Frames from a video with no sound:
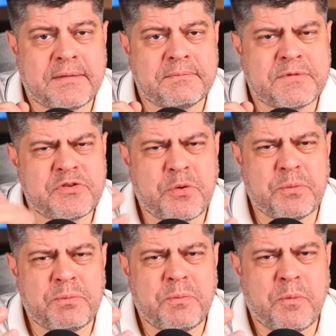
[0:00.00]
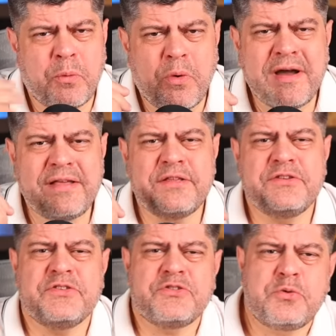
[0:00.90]
So why
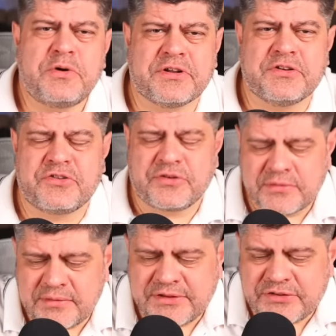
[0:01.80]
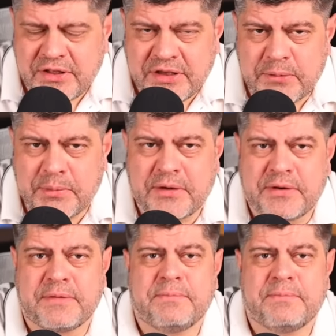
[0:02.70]
there's a shortage? Let's think about it.